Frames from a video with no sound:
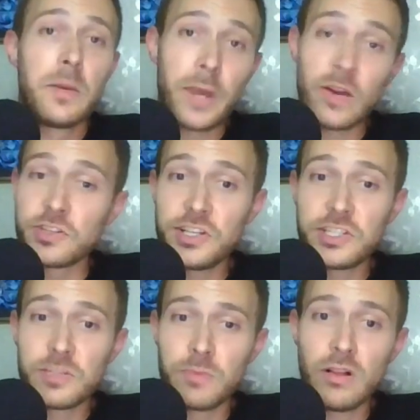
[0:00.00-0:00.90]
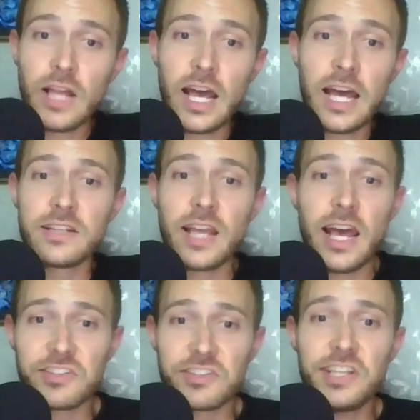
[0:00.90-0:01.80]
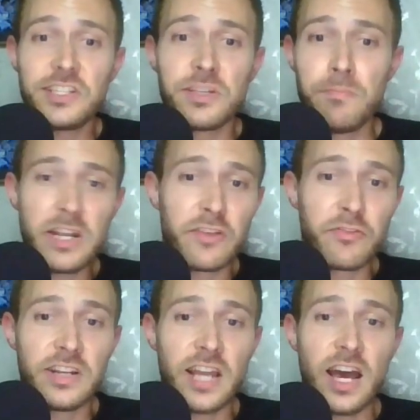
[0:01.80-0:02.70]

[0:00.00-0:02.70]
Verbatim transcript: paracetamol and acetaminophen